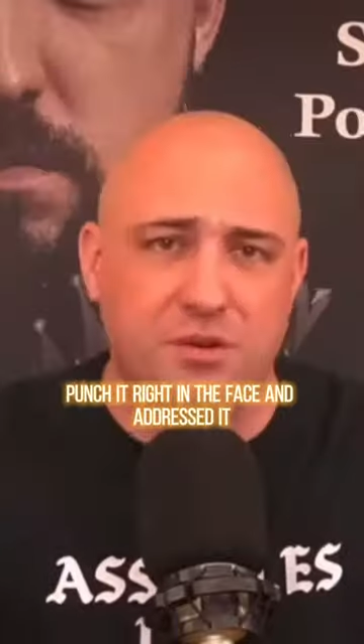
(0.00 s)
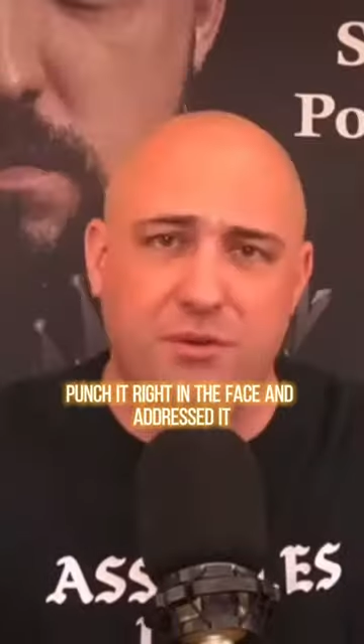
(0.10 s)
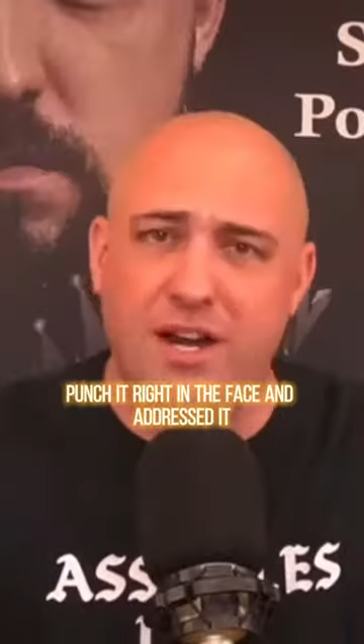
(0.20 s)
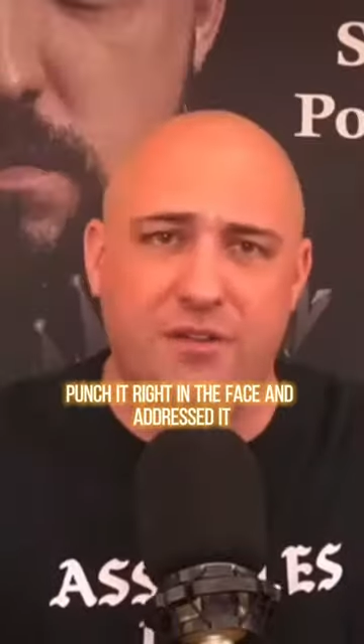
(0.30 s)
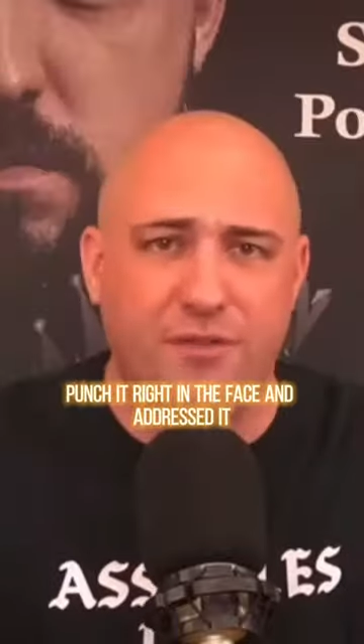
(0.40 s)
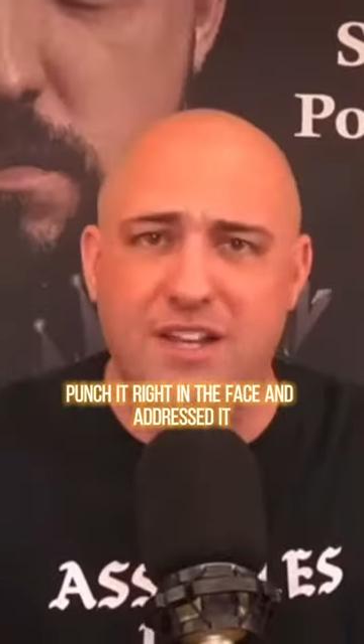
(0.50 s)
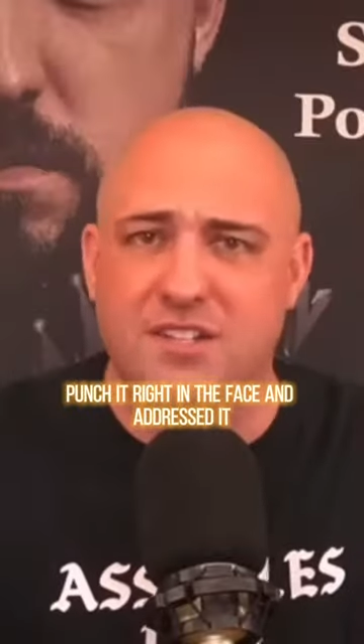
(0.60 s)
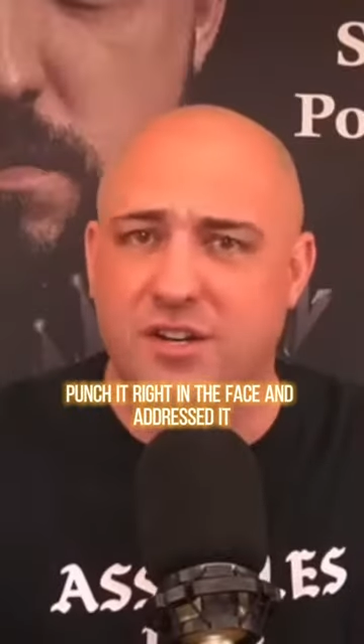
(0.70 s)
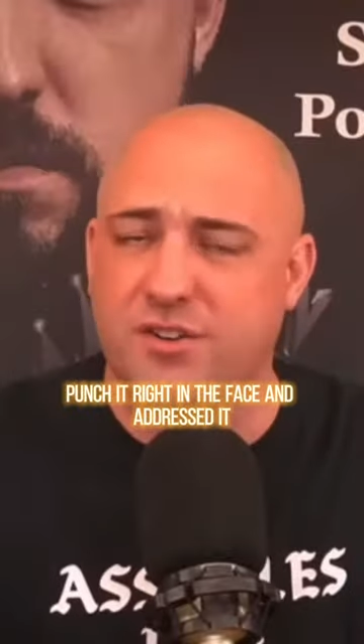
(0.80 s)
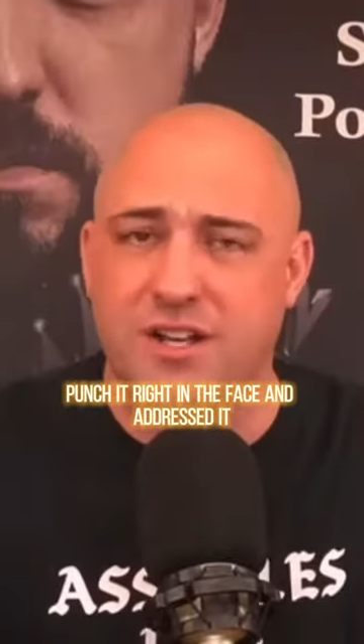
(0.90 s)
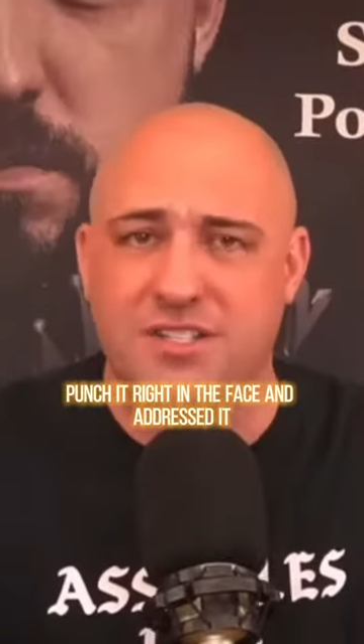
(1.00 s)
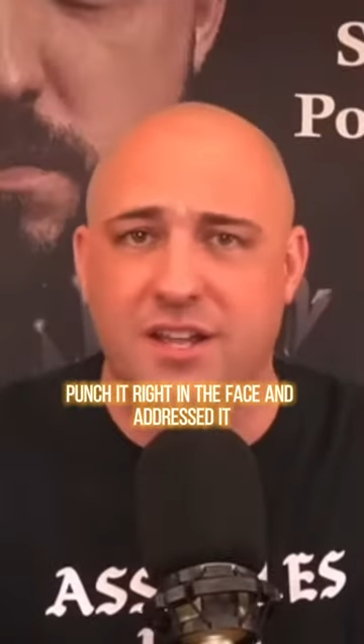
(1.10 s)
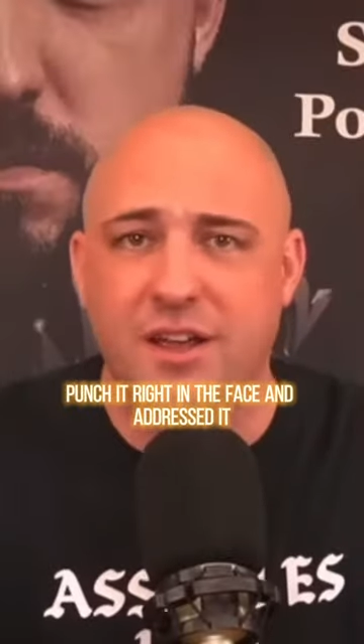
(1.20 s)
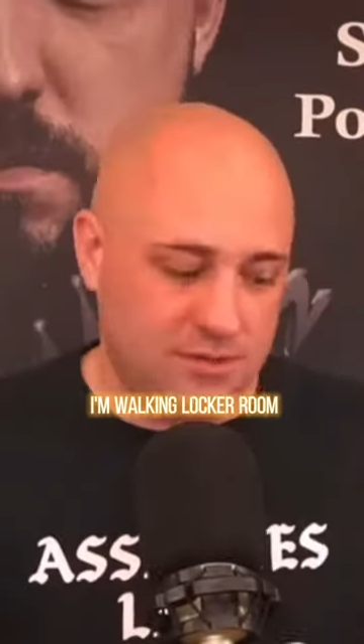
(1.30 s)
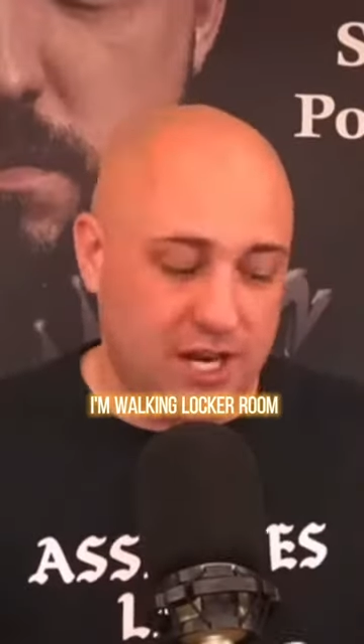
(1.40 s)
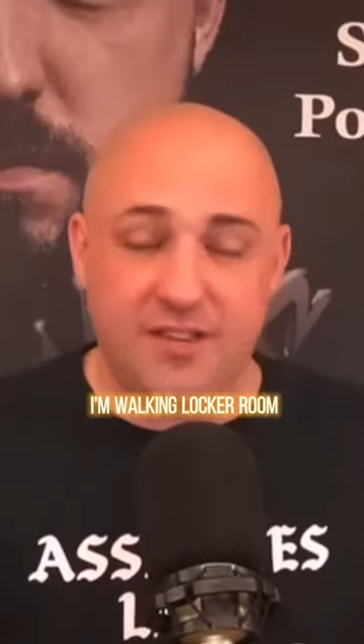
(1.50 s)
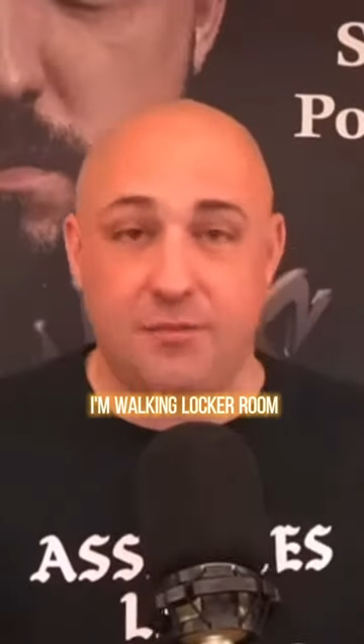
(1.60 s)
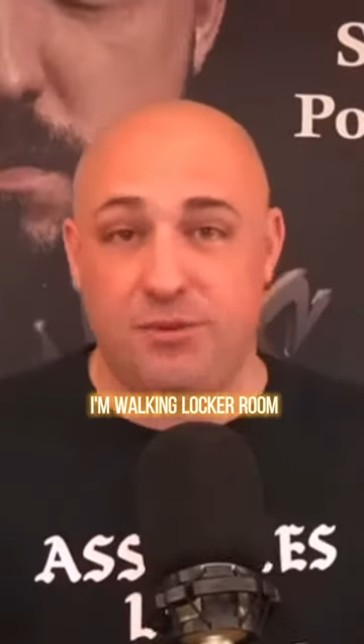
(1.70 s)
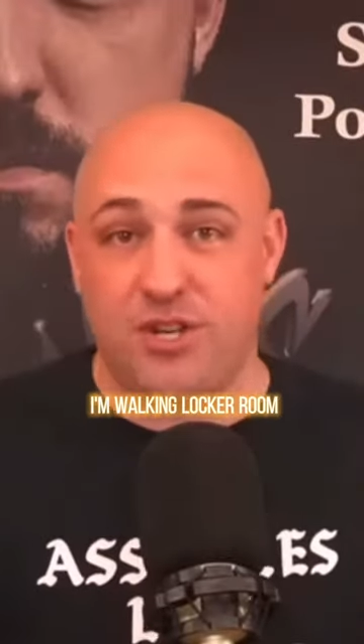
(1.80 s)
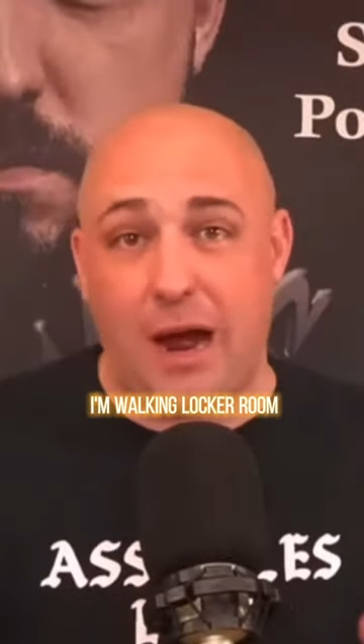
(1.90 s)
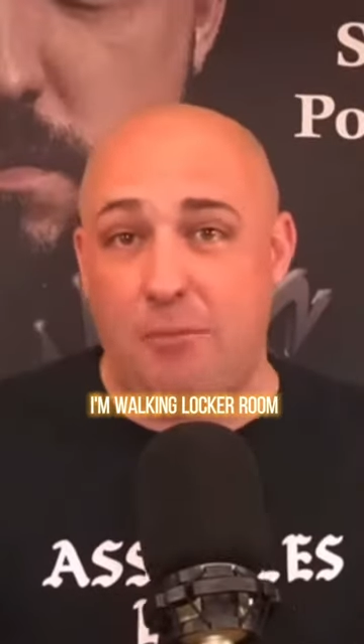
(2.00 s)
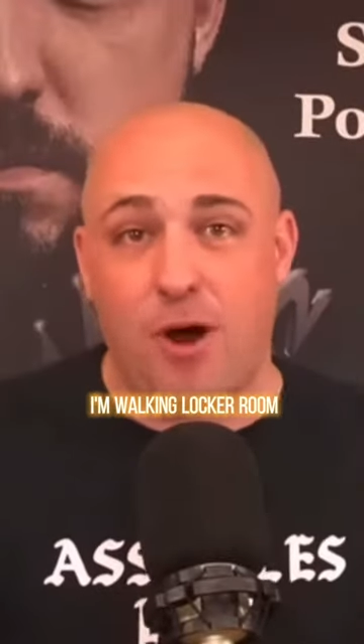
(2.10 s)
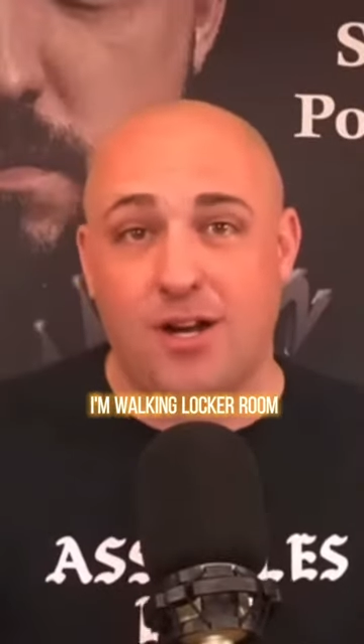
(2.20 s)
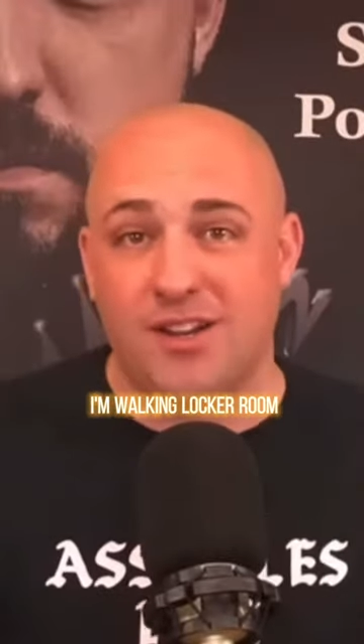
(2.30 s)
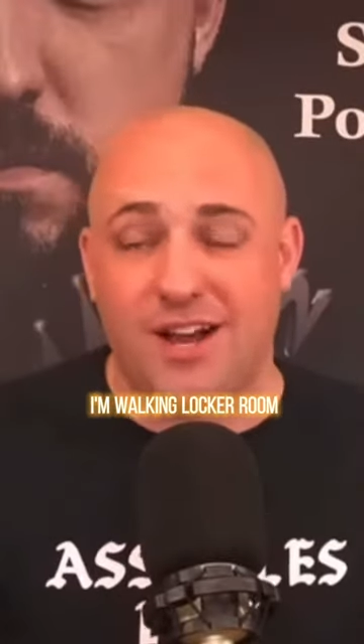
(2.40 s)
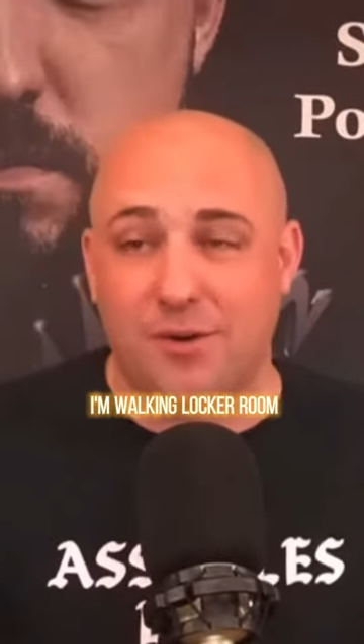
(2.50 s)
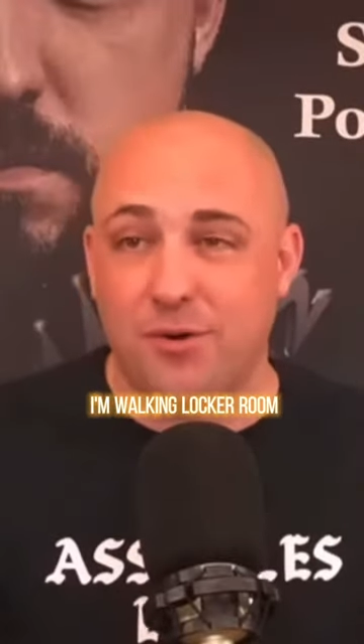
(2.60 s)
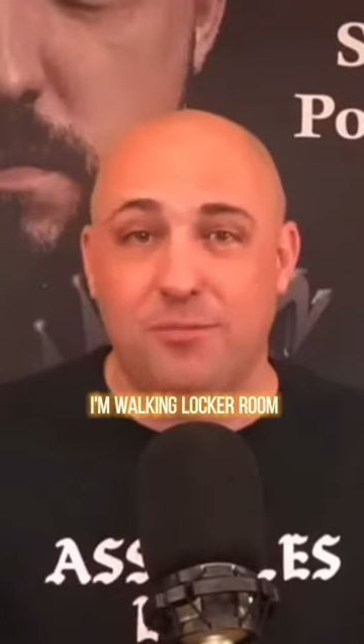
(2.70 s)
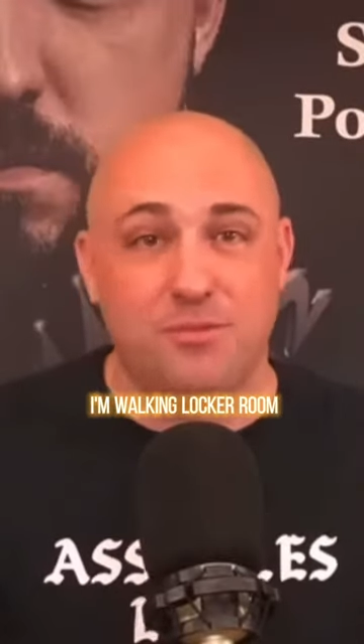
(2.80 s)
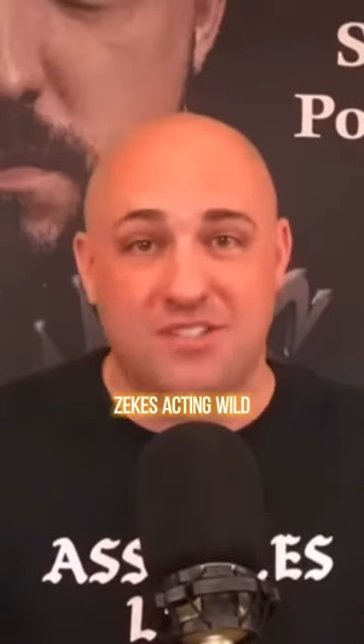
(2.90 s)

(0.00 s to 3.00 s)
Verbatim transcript: right in the face and addressed it. JT, I'm walking in the locker room.